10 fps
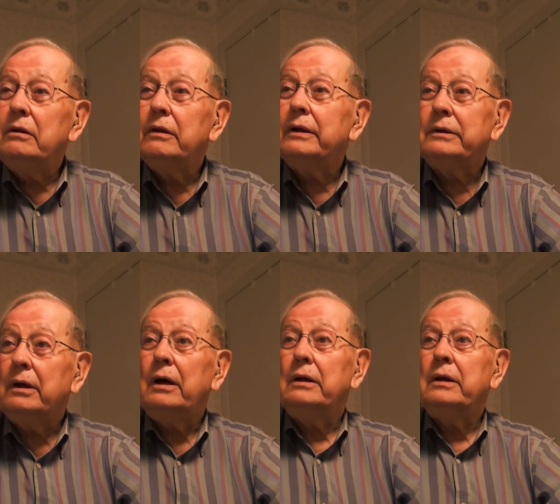Thank
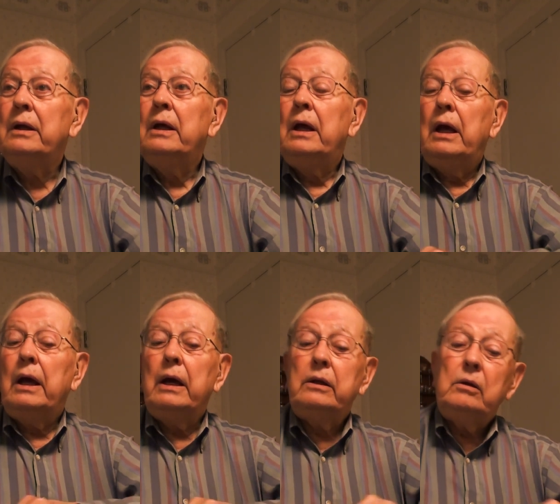God.
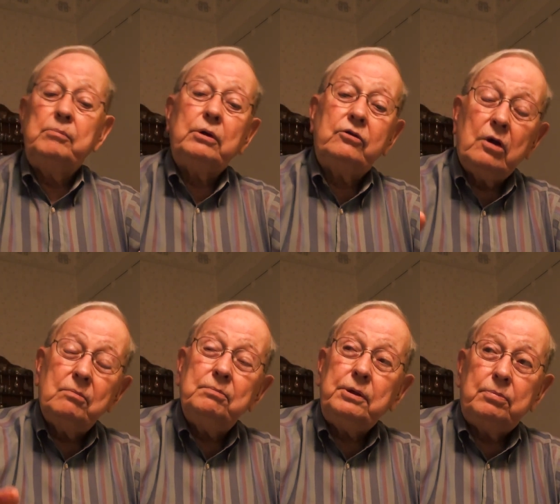But
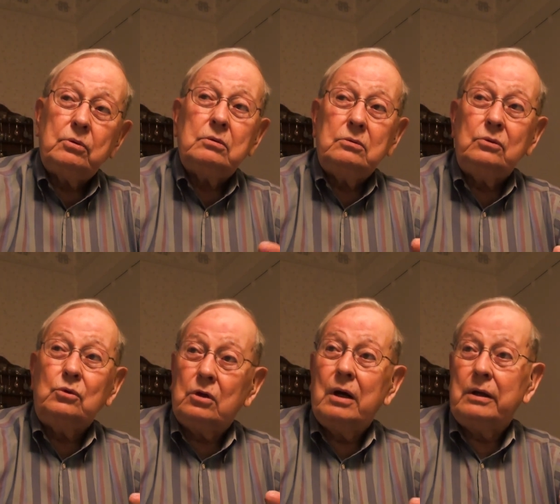some people
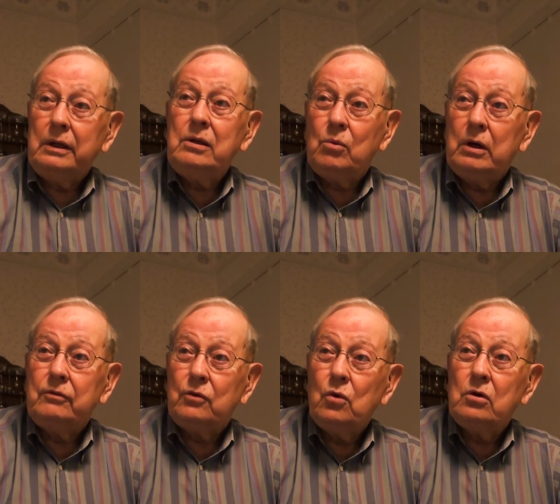got it anyway, of
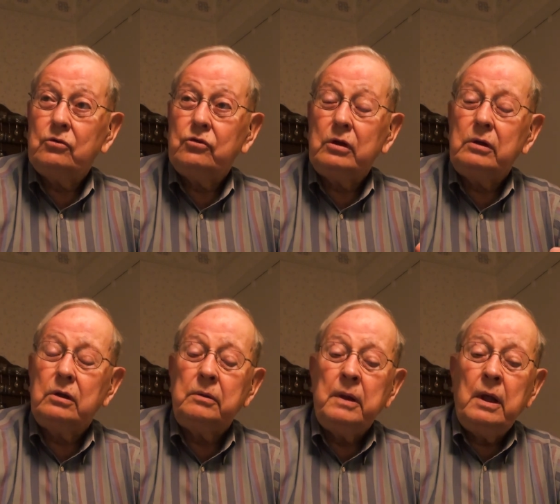course. And
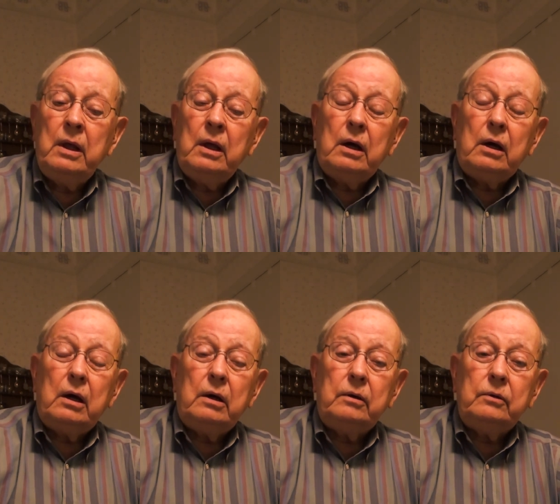
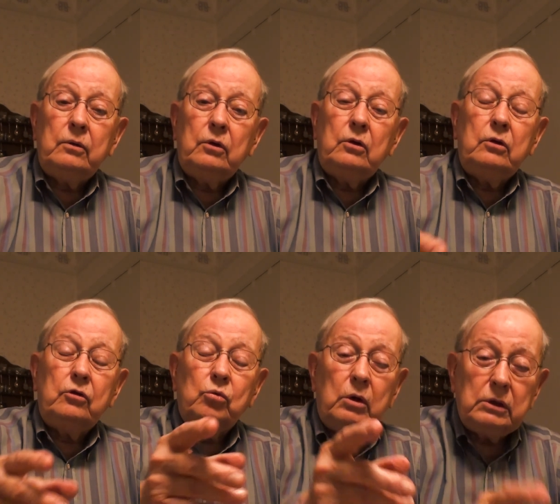
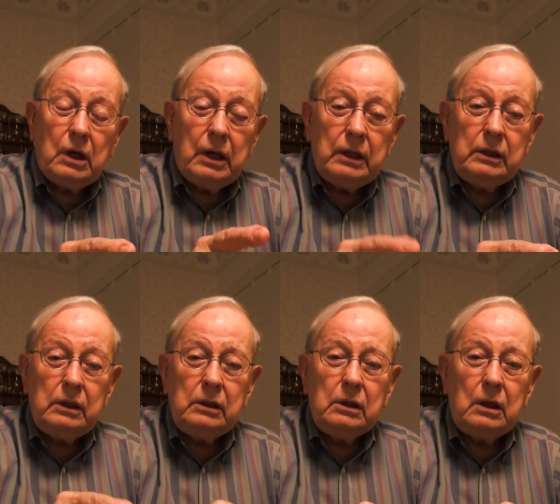this one guy,
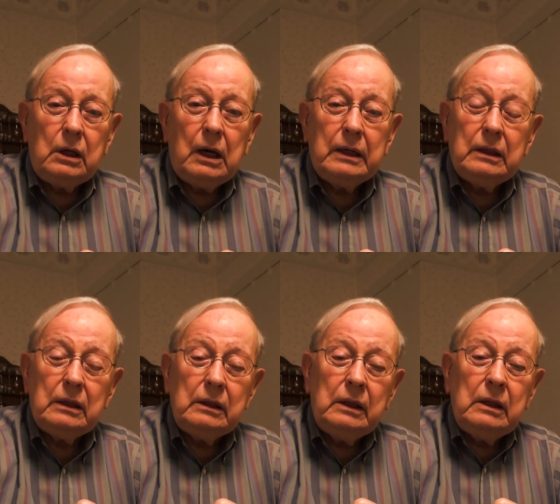
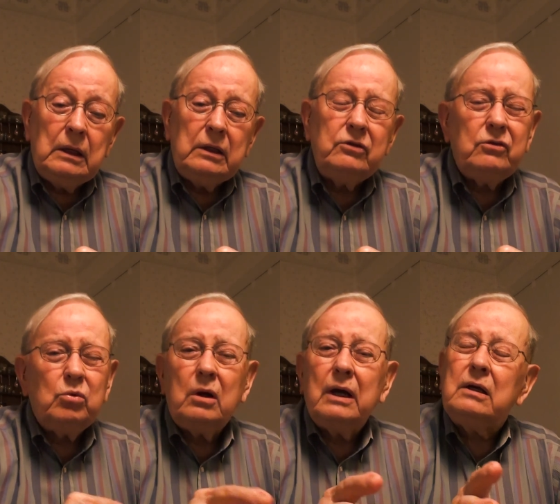this is
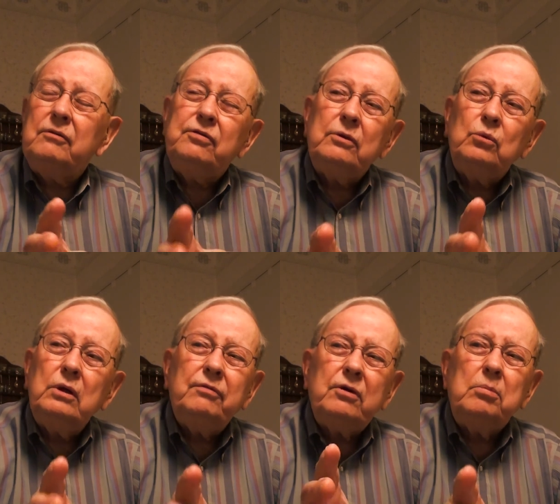what I can
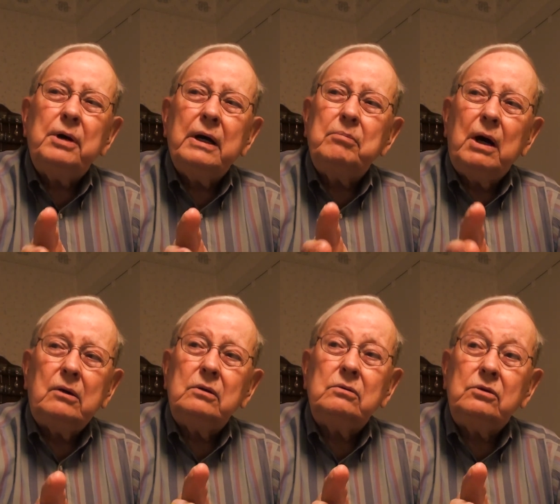really feel bad about,
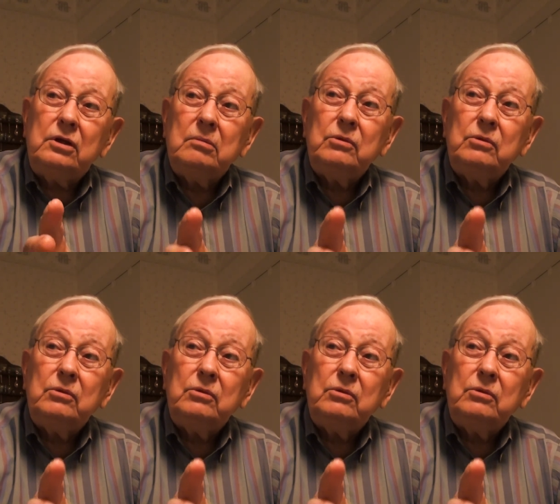Tim.